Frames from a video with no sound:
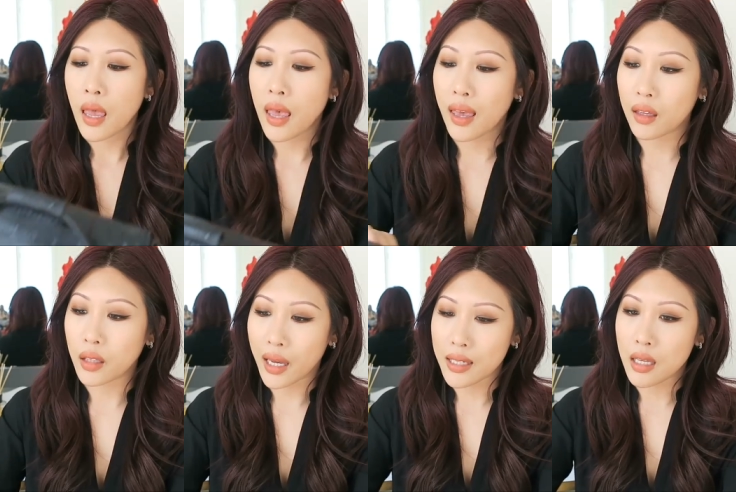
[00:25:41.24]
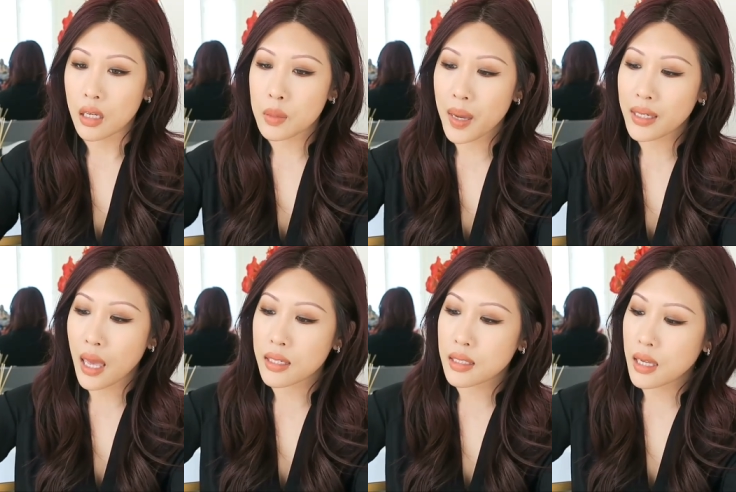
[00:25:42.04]
And like I said, it's by
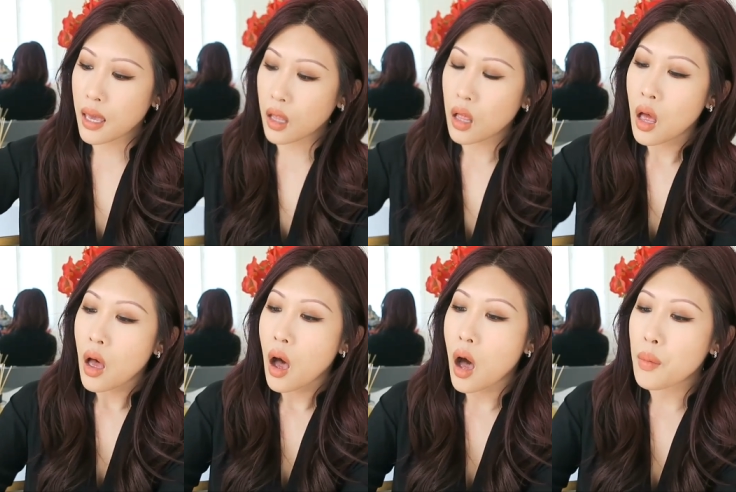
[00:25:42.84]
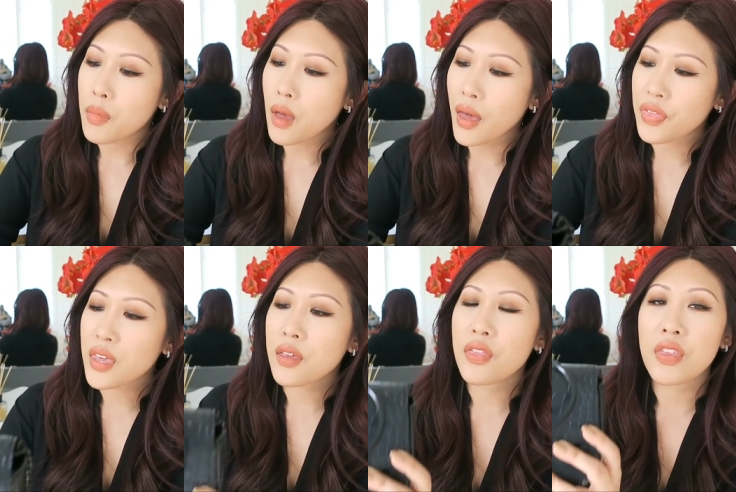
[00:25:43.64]
Nasty Gal. Um, I
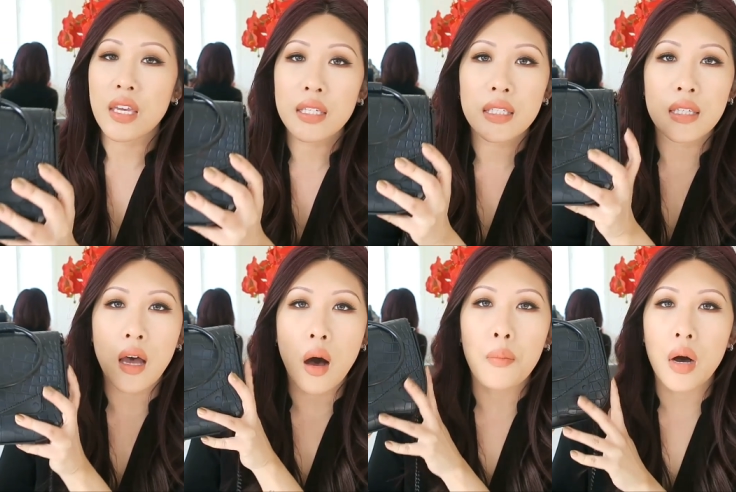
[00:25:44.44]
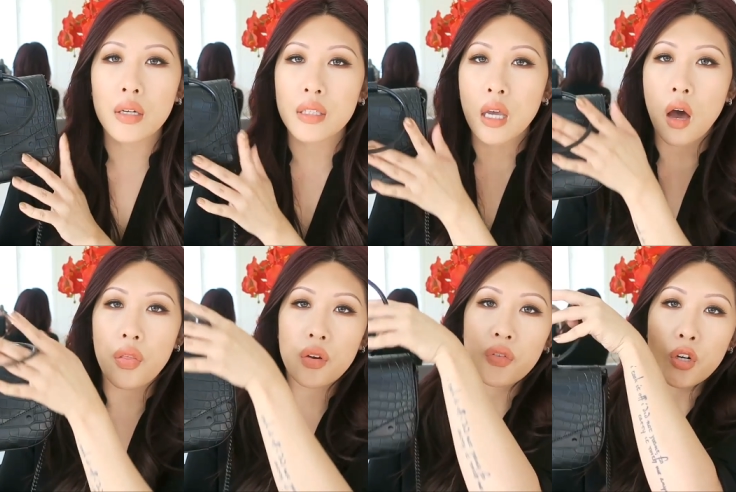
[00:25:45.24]
think this, amongst the
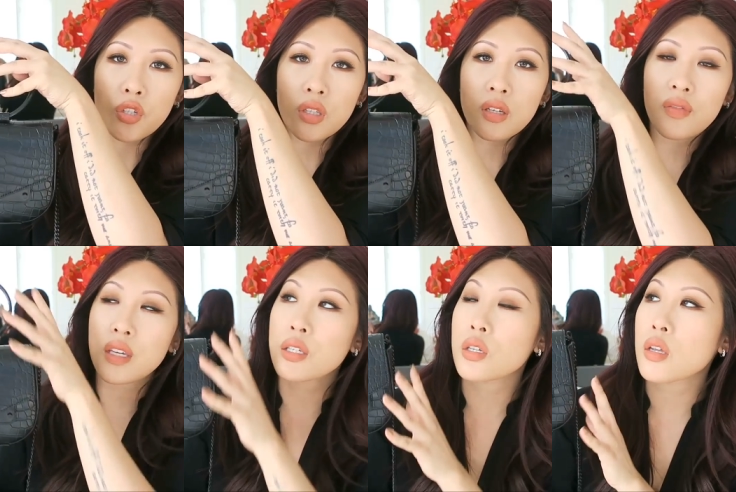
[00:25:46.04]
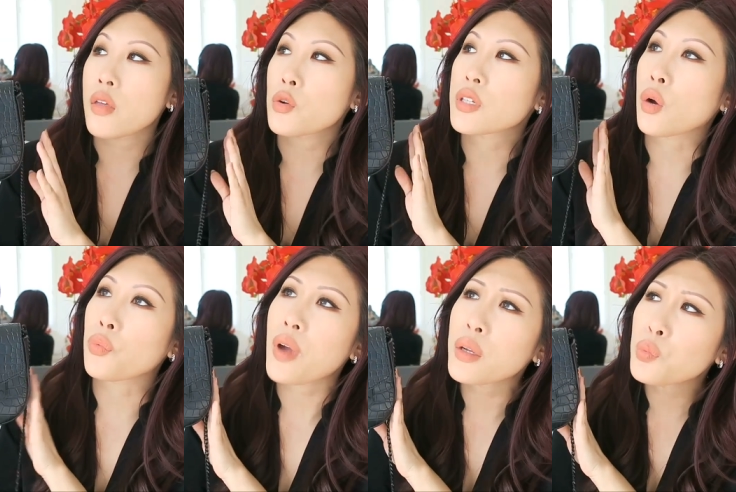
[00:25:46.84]
other versions of this, there's like a
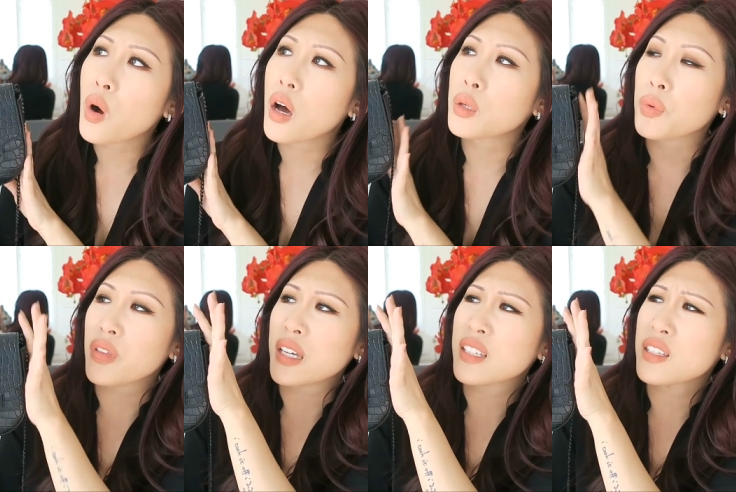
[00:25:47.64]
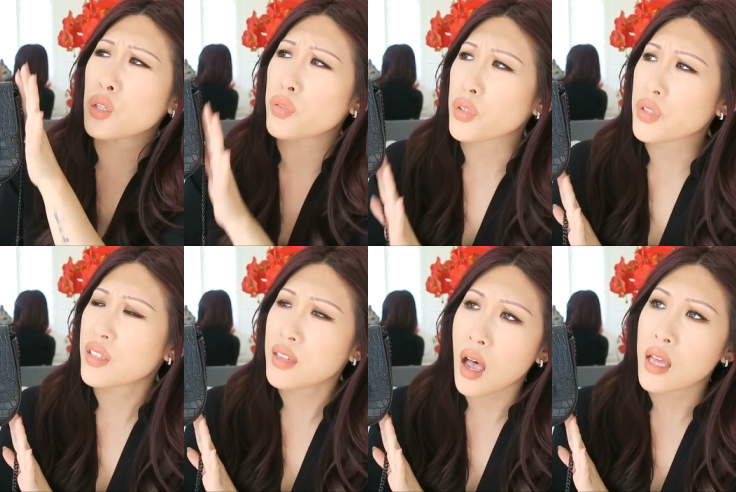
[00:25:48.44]
red one with like silver
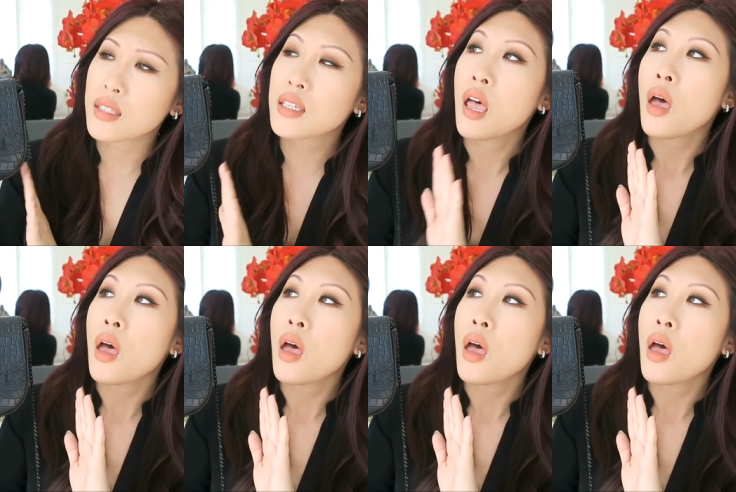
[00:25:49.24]
studs.